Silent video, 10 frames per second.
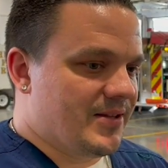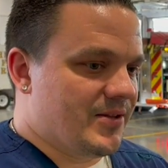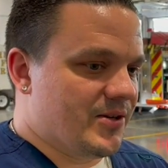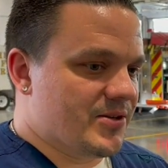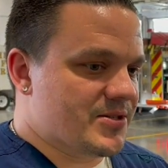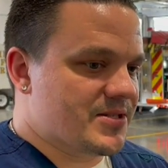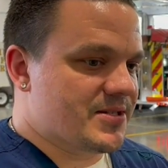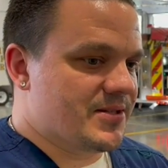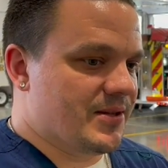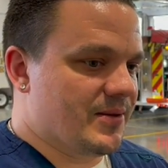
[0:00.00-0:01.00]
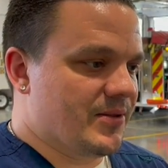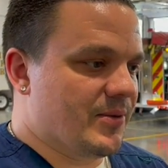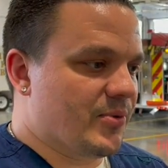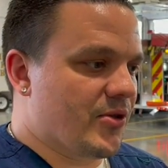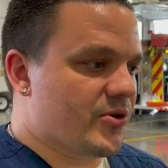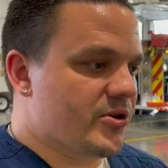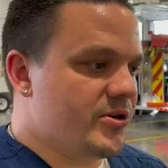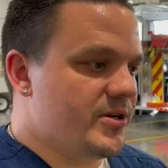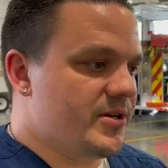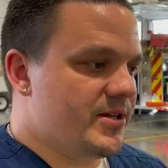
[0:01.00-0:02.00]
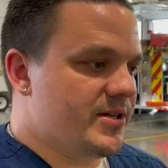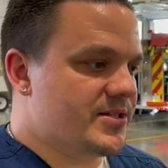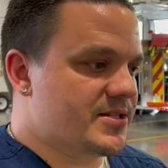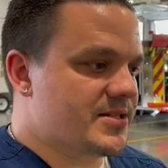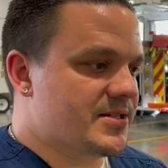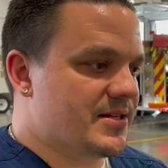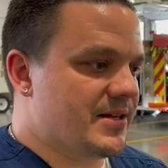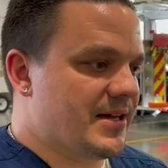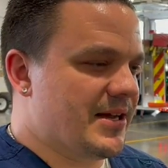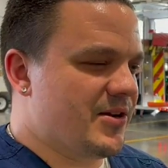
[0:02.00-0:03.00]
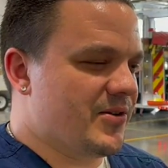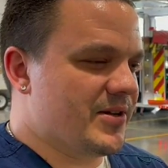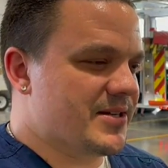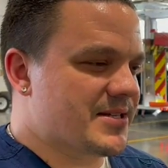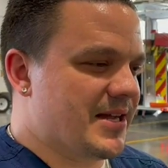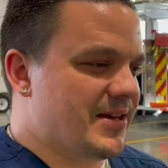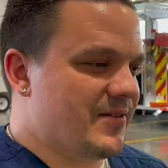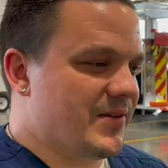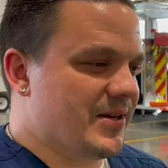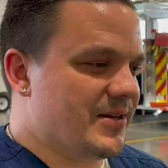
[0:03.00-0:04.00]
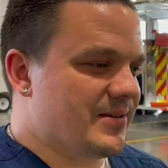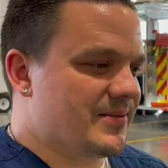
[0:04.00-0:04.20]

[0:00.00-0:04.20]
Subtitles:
There's the brotherhood. It's, I know it's kind of a